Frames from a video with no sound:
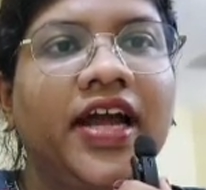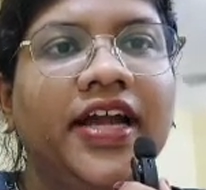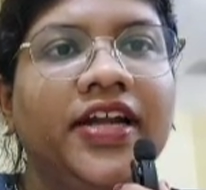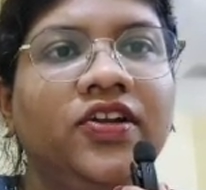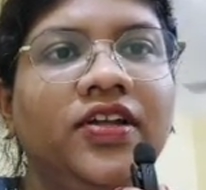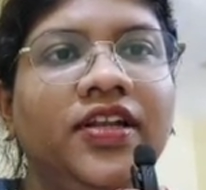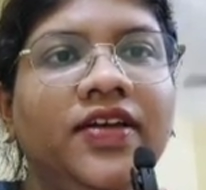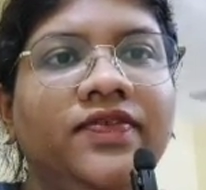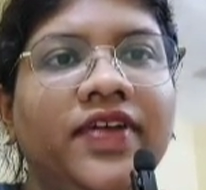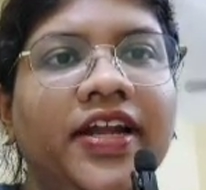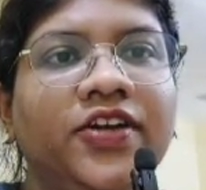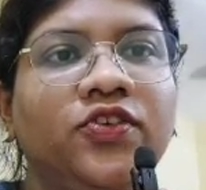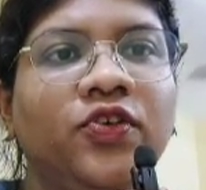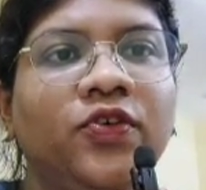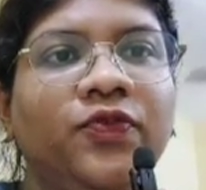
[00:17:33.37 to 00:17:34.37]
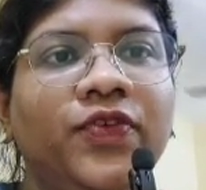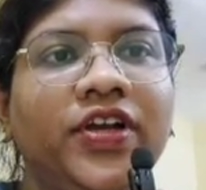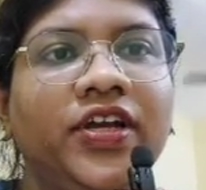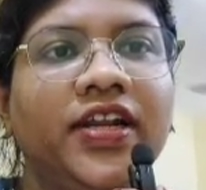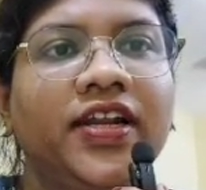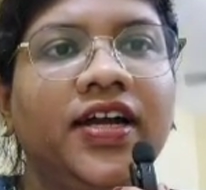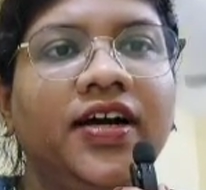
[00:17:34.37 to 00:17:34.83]
right or left
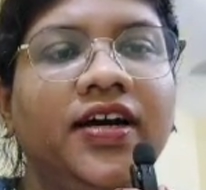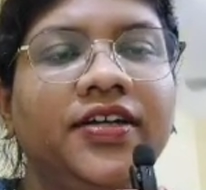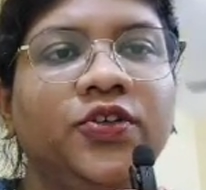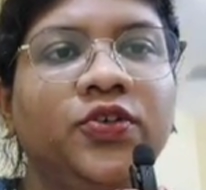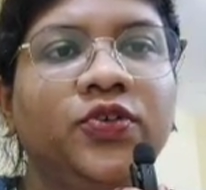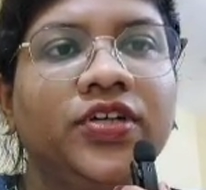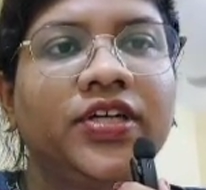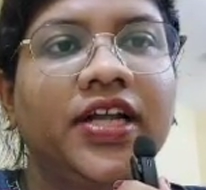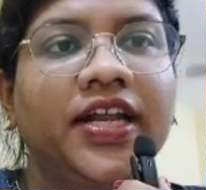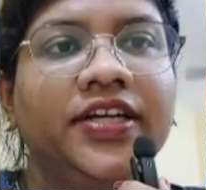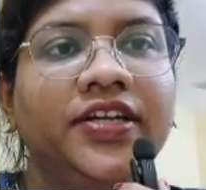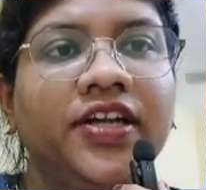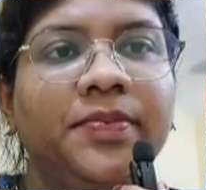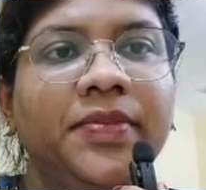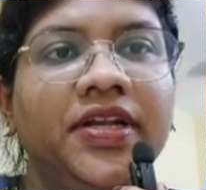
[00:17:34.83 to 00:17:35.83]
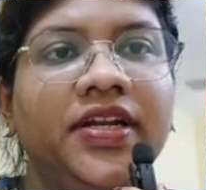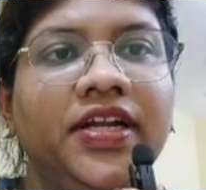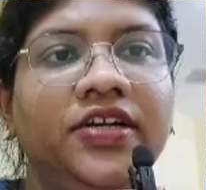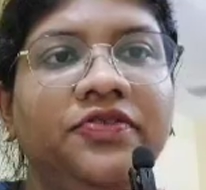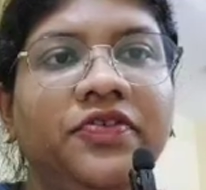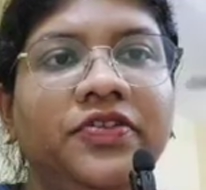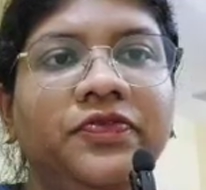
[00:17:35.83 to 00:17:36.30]
atrophic uterine
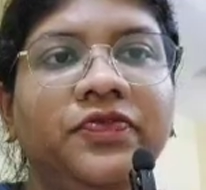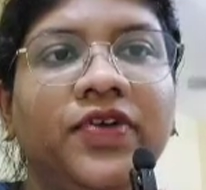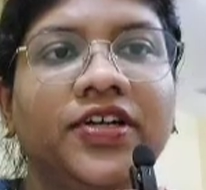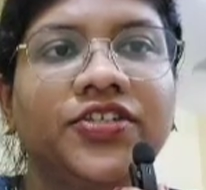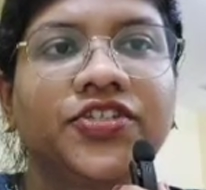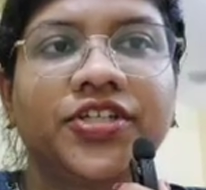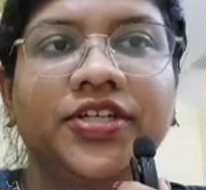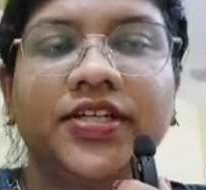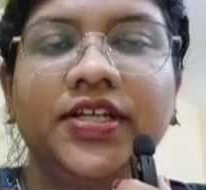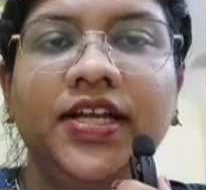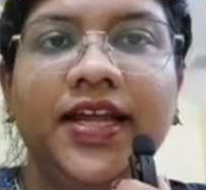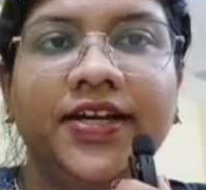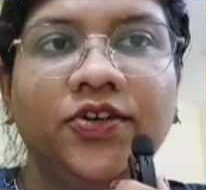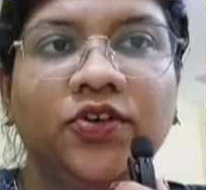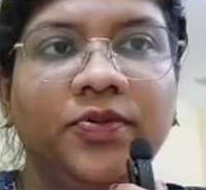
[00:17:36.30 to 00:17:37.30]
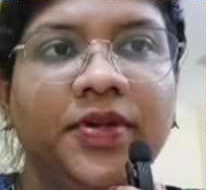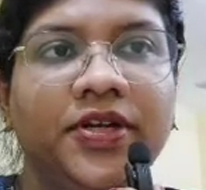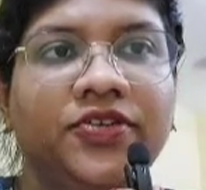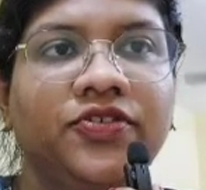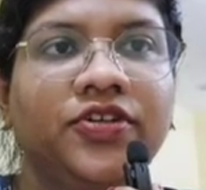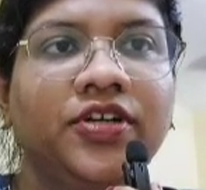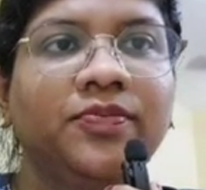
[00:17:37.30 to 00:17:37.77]
remnant with functional
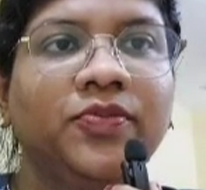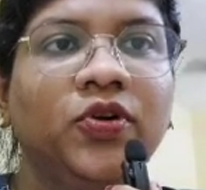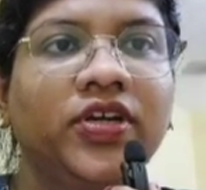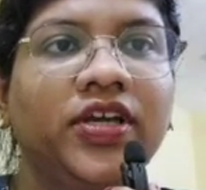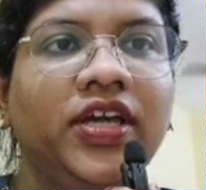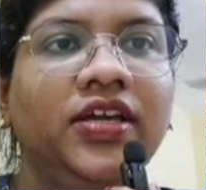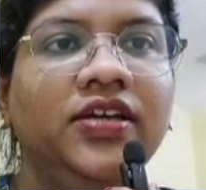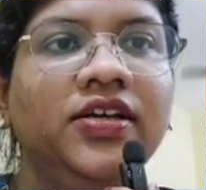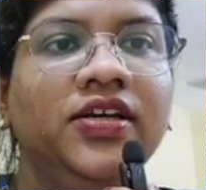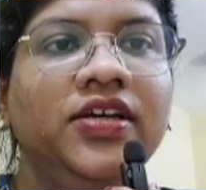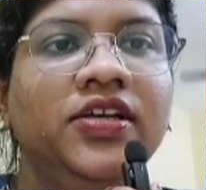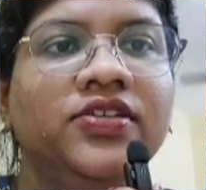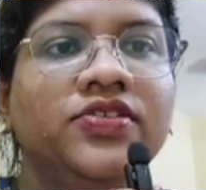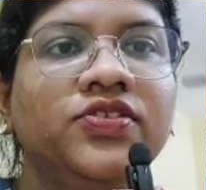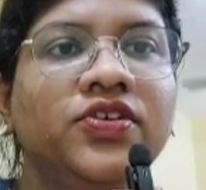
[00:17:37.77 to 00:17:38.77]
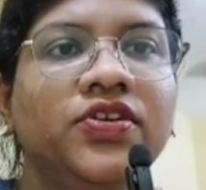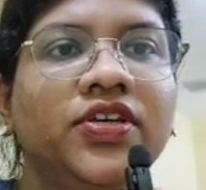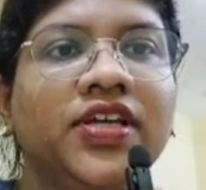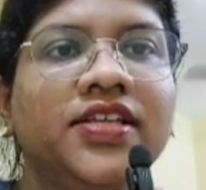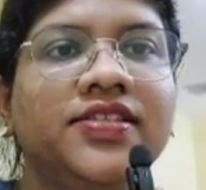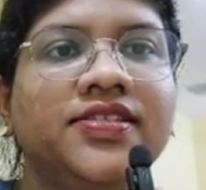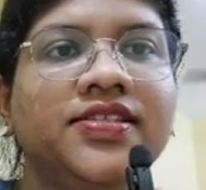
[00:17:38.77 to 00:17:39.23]
endometrium. Okay, so you
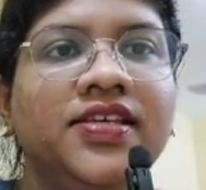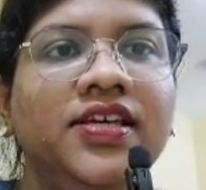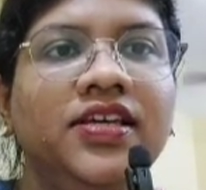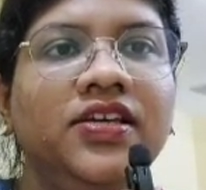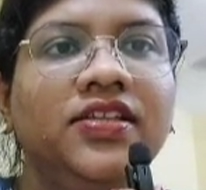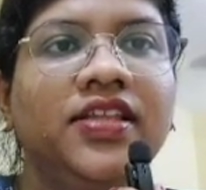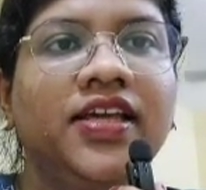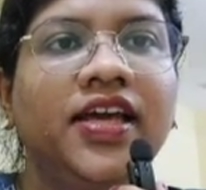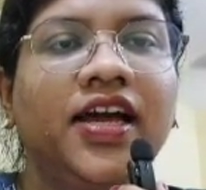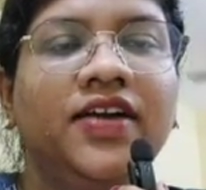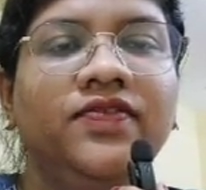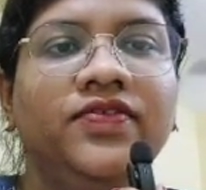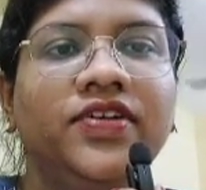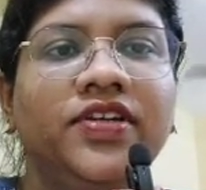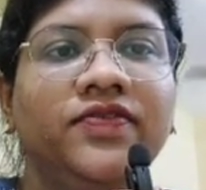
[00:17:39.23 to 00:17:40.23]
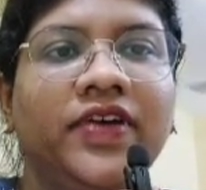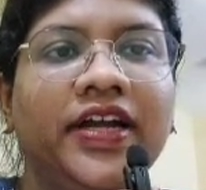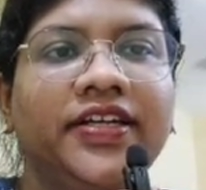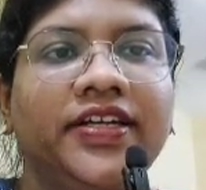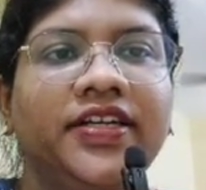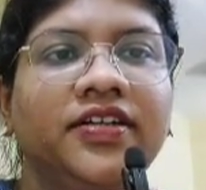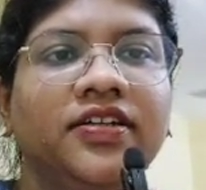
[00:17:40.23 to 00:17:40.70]
can see they have
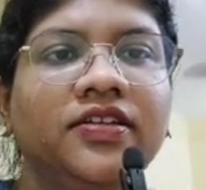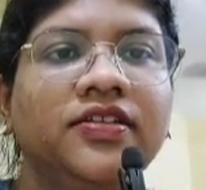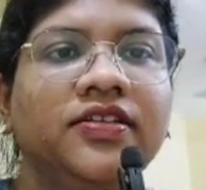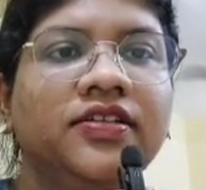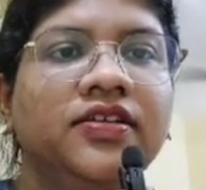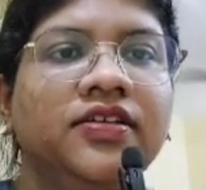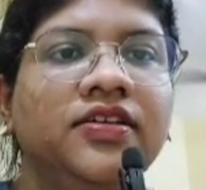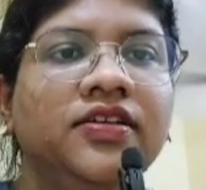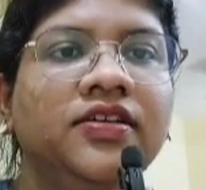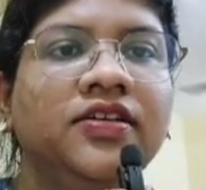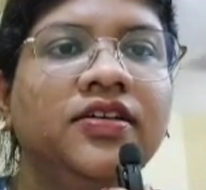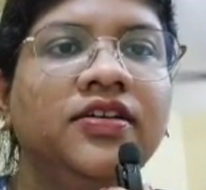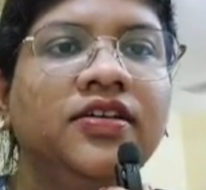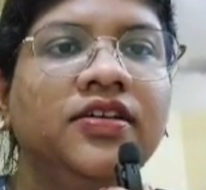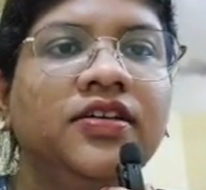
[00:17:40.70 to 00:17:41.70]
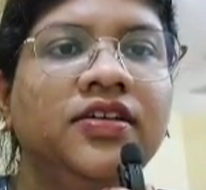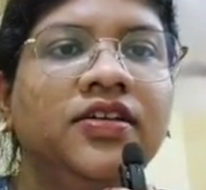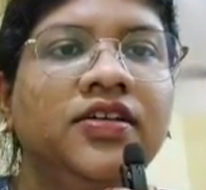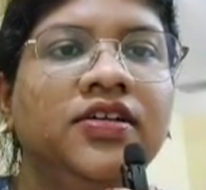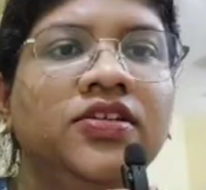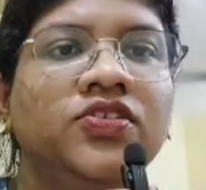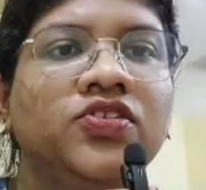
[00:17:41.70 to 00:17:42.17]
divided.
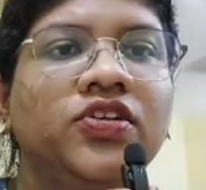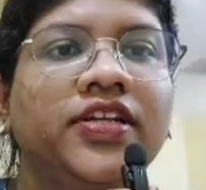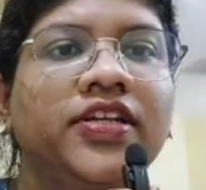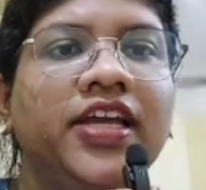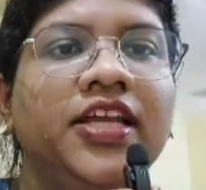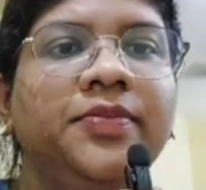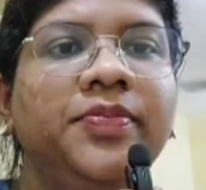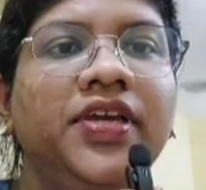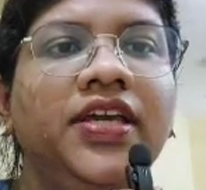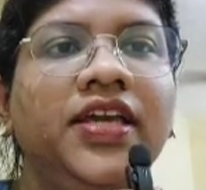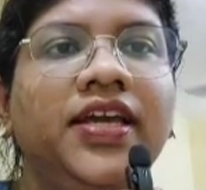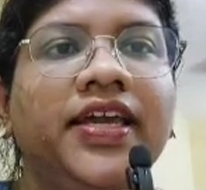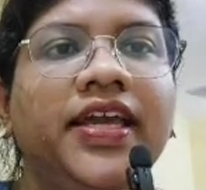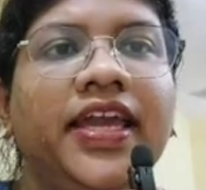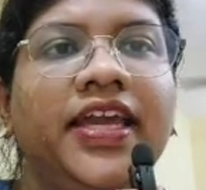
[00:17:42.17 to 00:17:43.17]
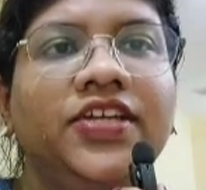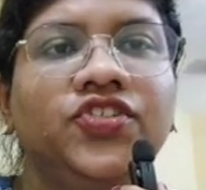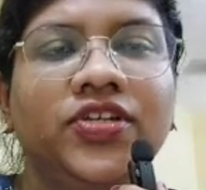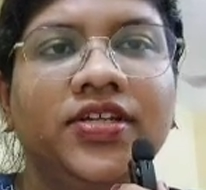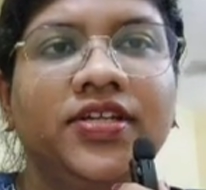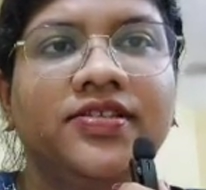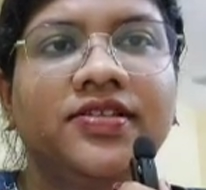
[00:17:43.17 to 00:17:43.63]
So it can be
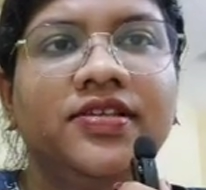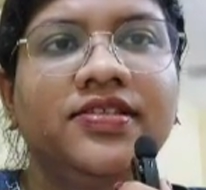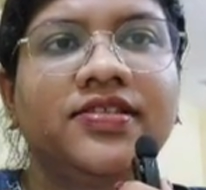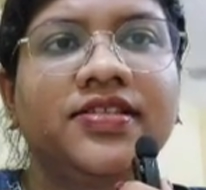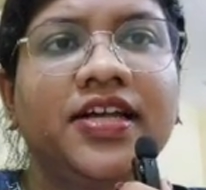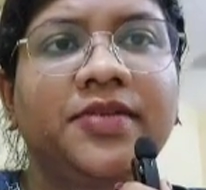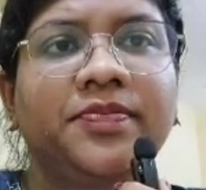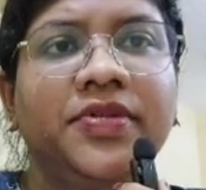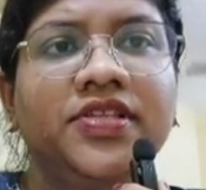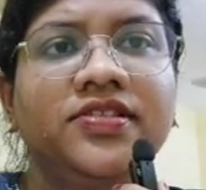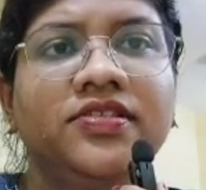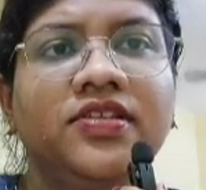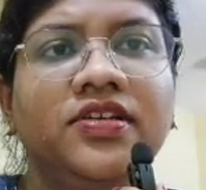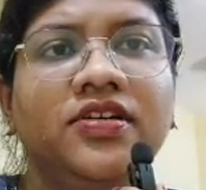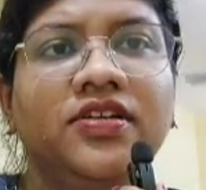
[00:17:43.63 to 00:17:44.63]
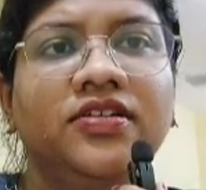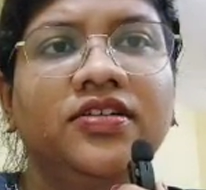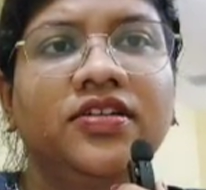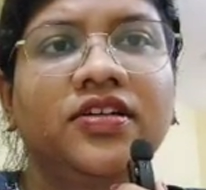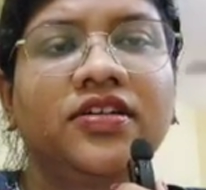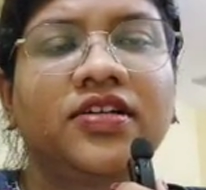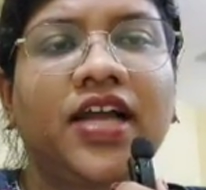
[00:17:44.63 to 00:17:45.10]
agenesis, that means
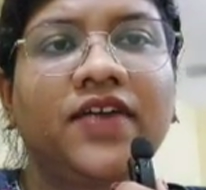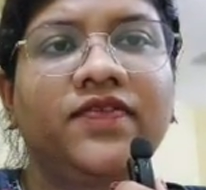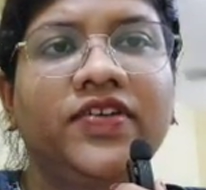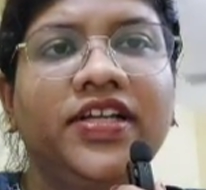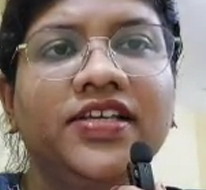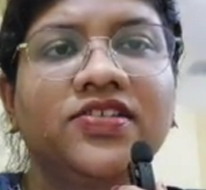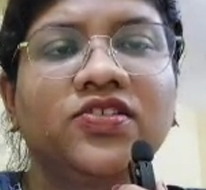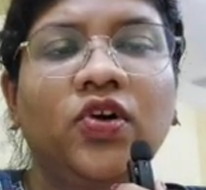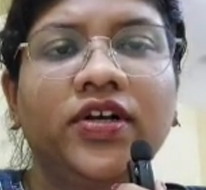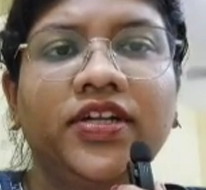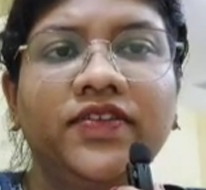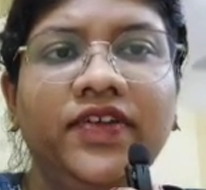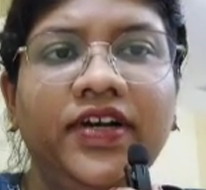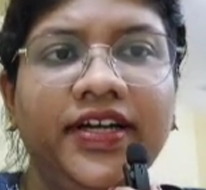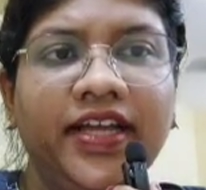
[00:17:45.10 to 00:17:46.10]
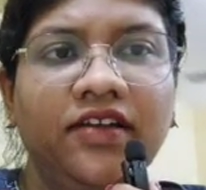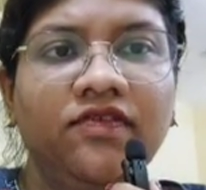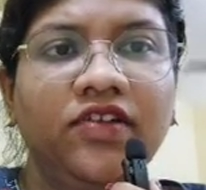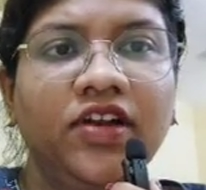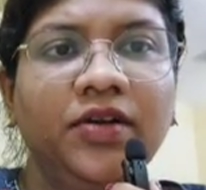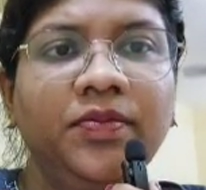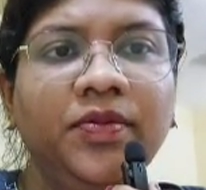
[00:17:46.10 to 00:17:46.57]
the cavity is not even
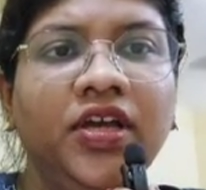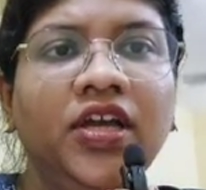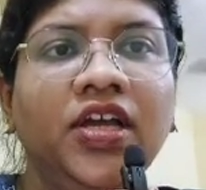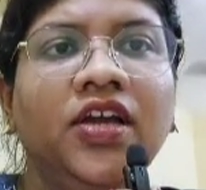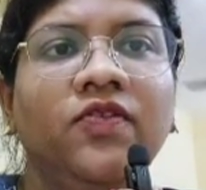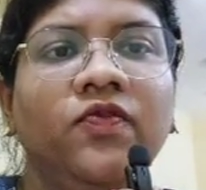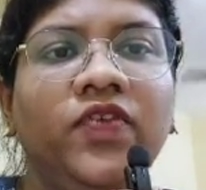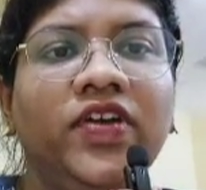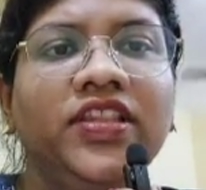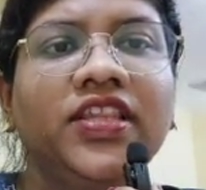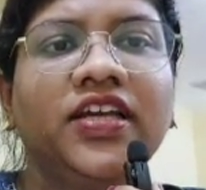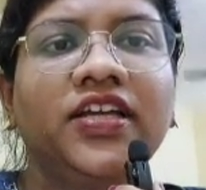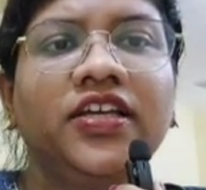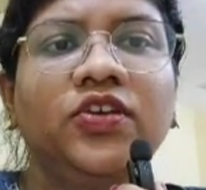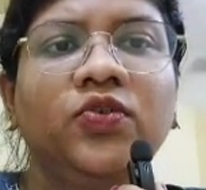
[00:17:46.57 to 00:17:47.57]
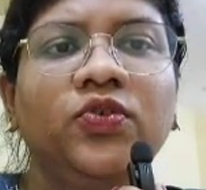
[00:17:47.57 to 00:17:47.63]
developed, with